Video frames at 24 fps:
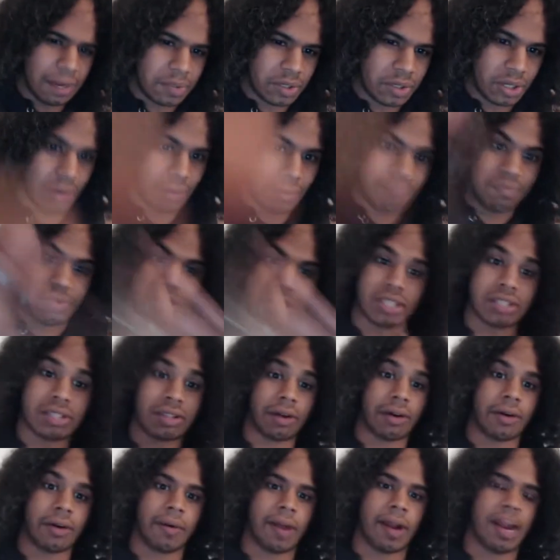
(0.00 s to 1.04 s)
So just
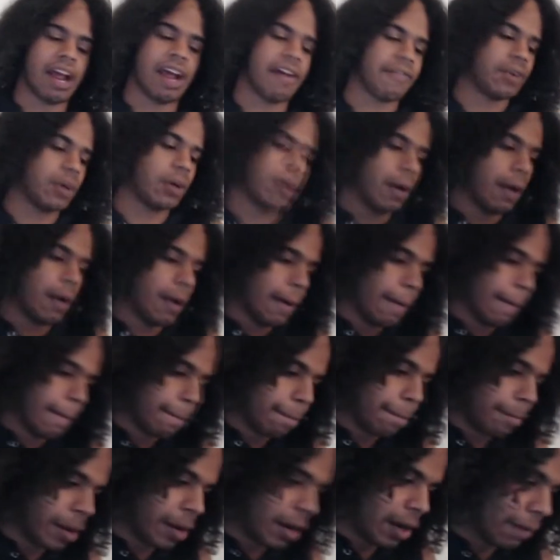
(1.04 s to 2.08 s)
literally right after.
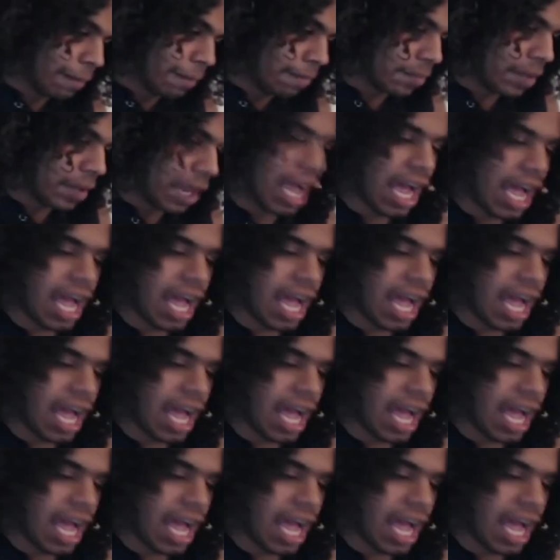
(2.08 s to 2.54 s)
But